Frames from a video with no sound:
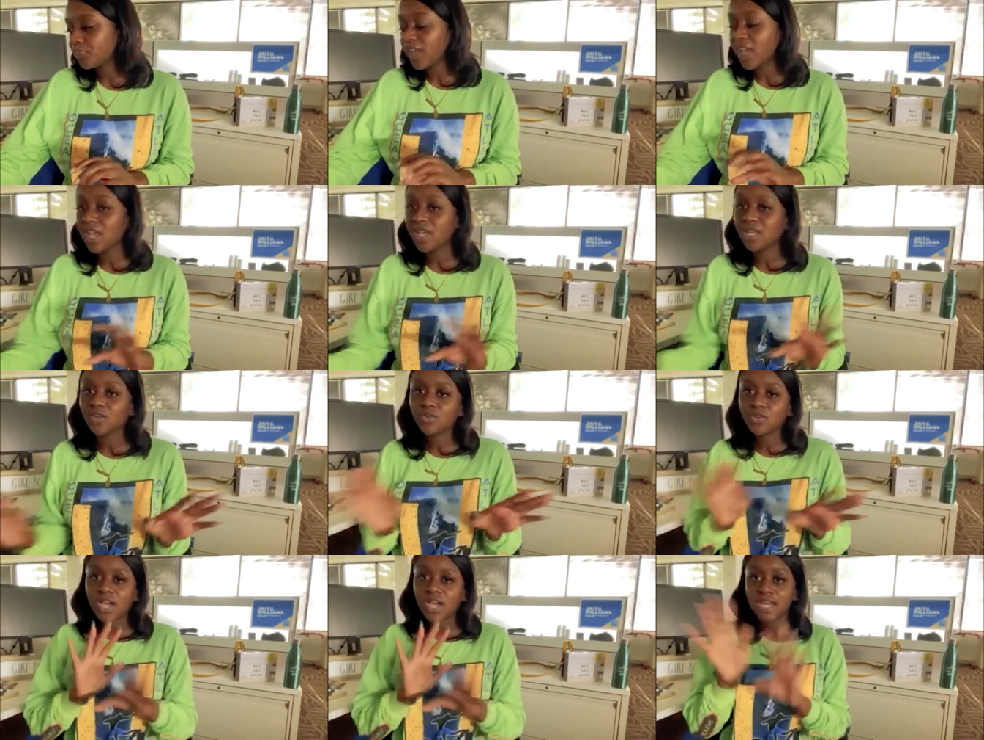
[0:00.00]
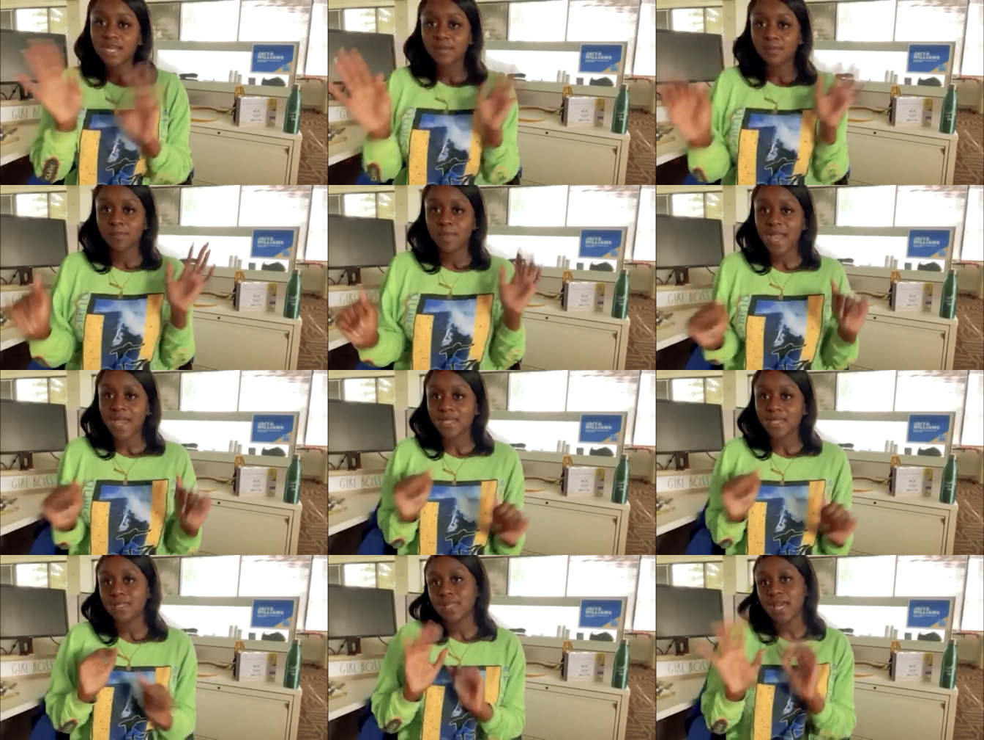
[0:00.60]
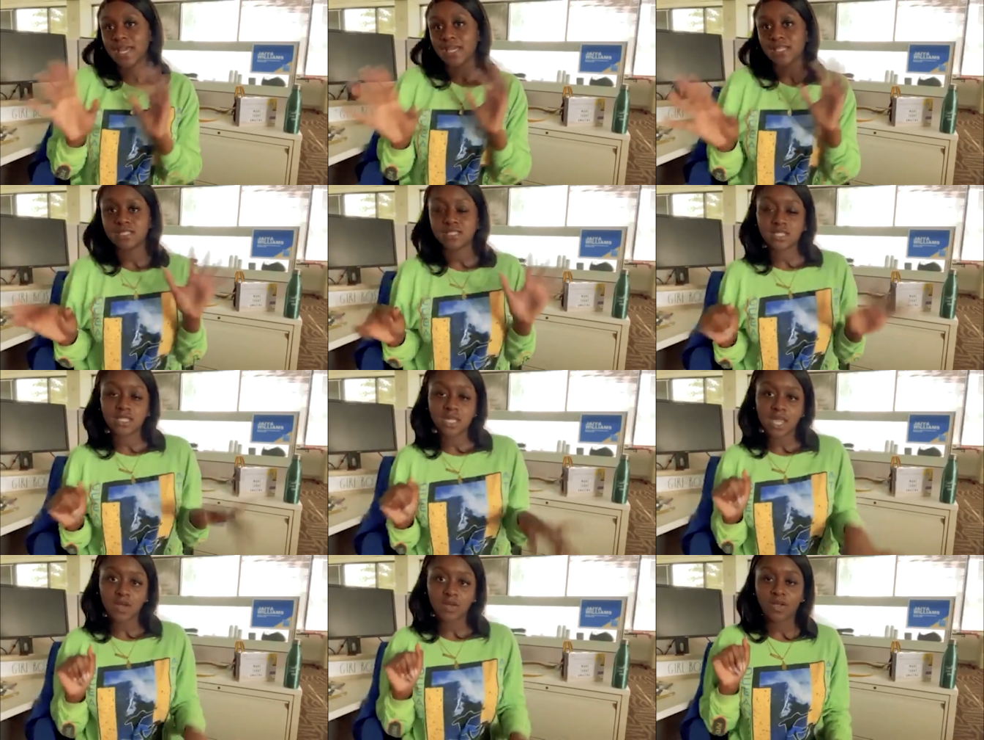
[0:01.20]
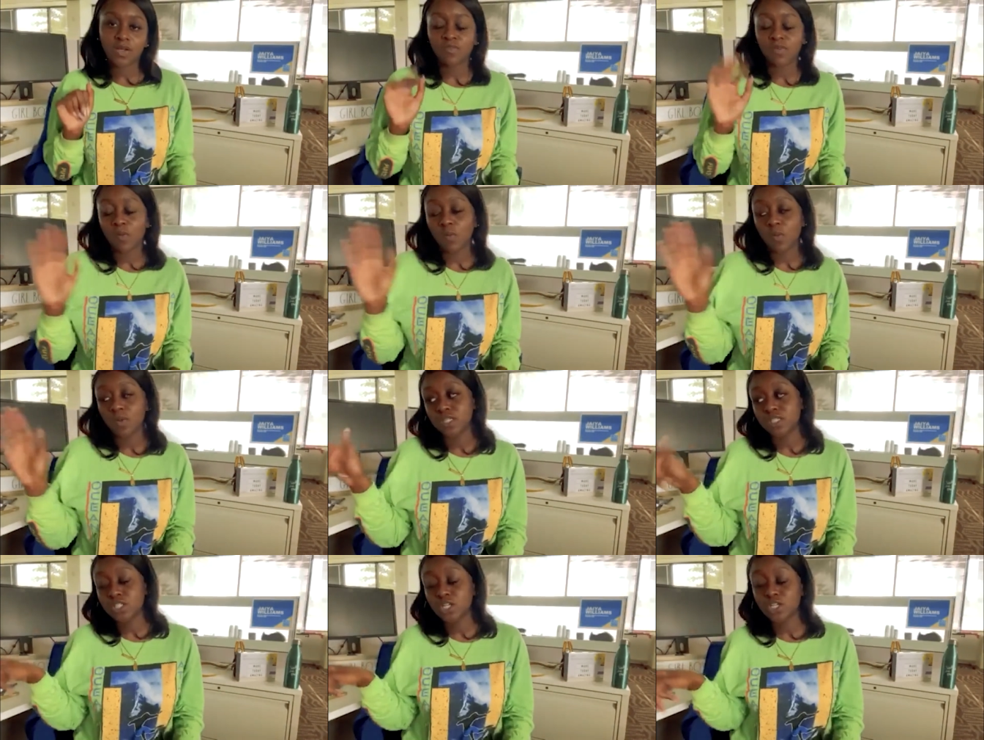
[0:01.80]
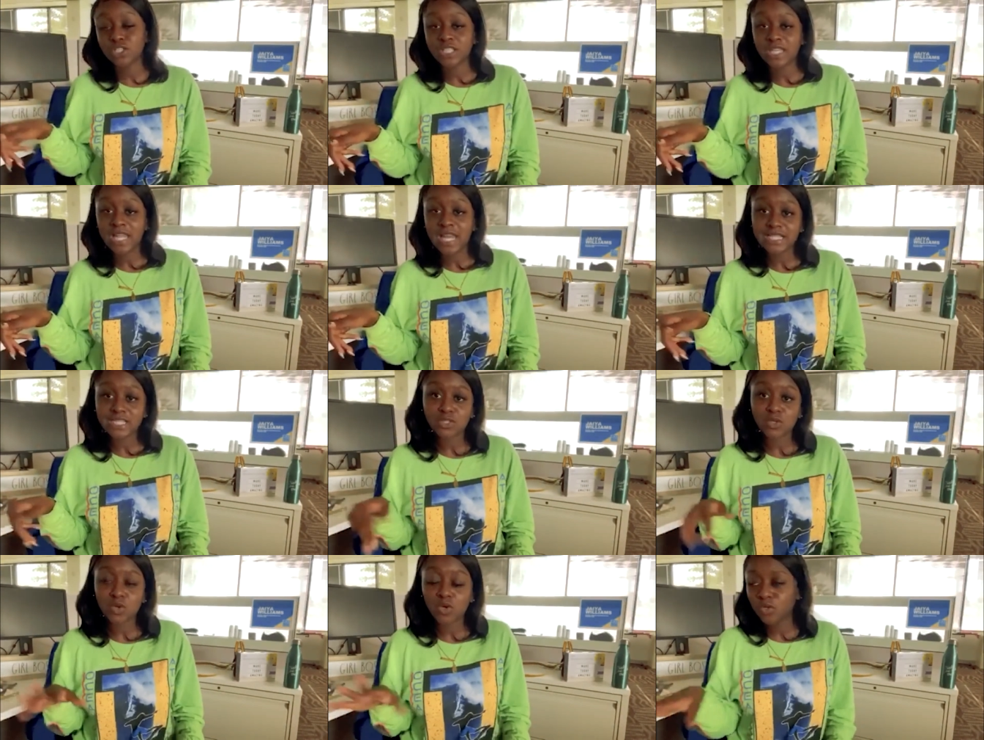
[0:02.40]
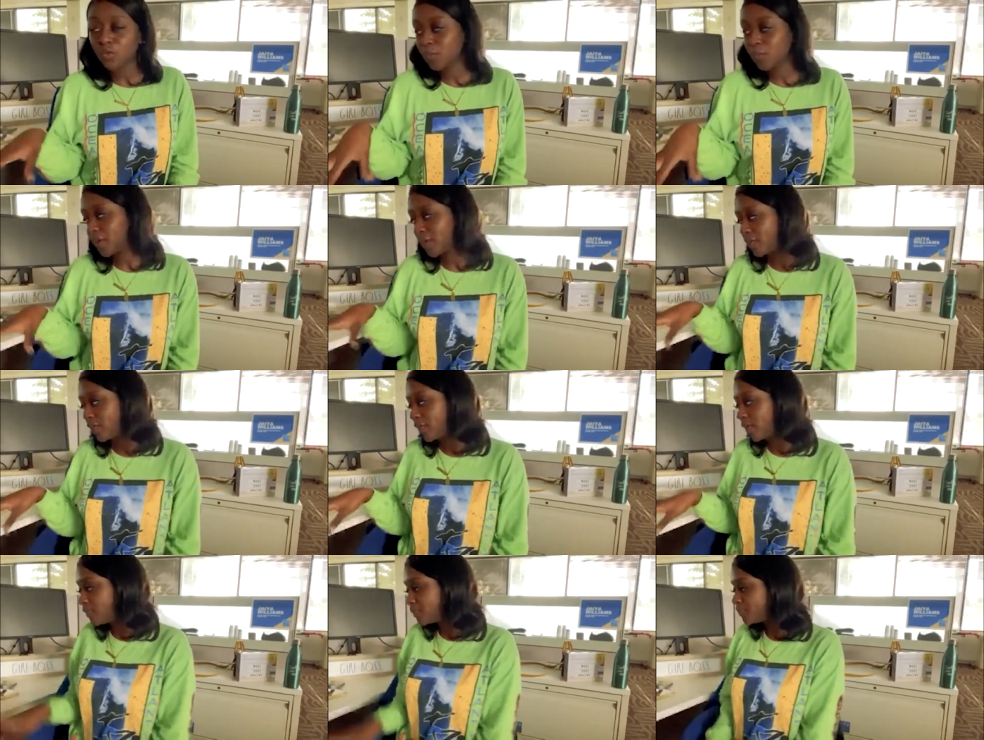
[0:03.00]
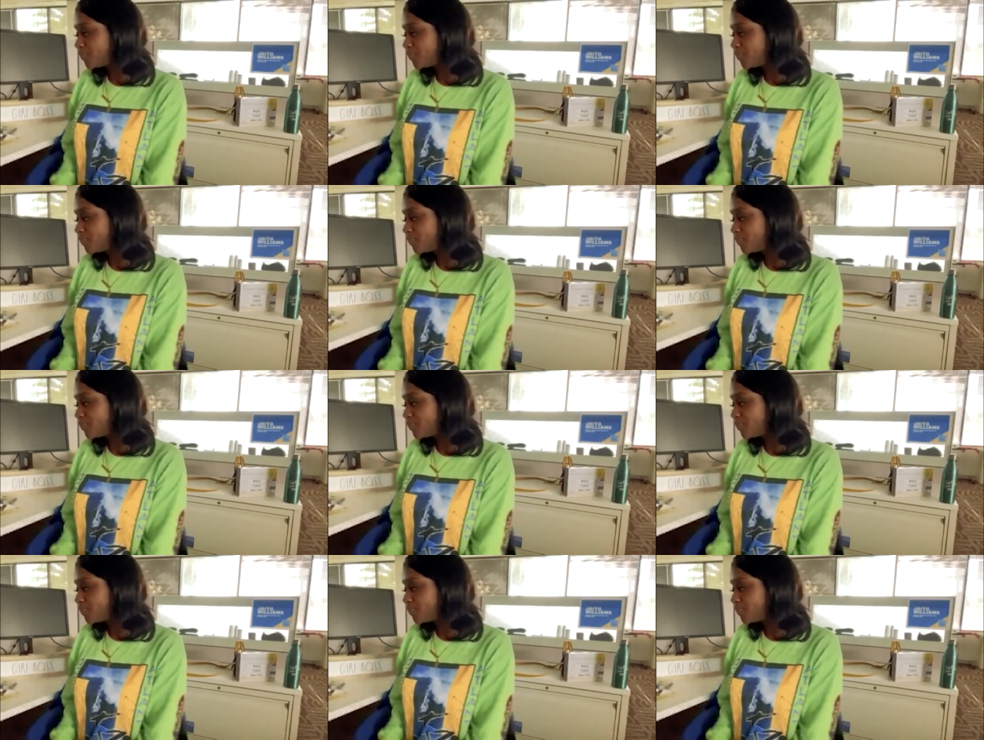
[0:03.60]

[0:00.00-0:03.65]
and it'll kind of add light to the area if i want to turn the lights on or whatever